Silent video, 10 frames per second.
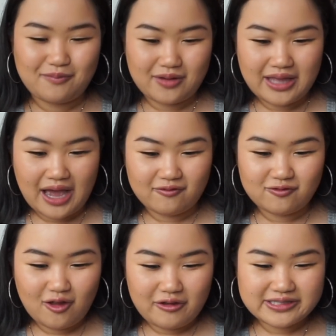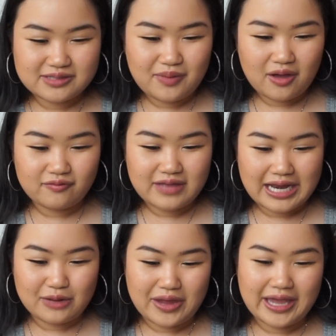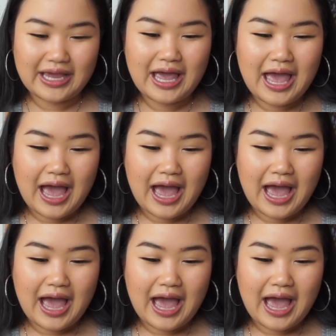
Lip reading: But yeah, I've noticed a bit of yellowing,